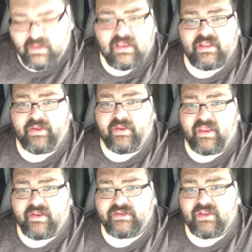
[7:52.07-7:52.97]

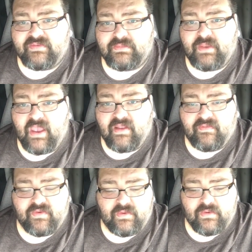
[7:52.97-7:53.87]
get yourself some
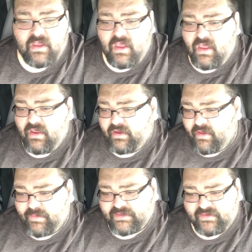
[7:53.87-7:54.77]
canned food.
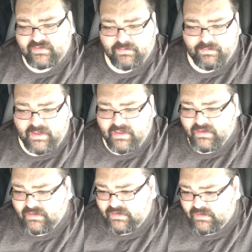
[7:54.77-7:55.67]
Got myself some
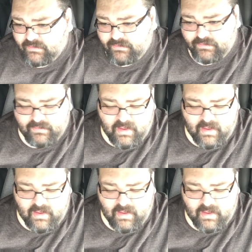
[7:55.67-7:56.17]
beans, some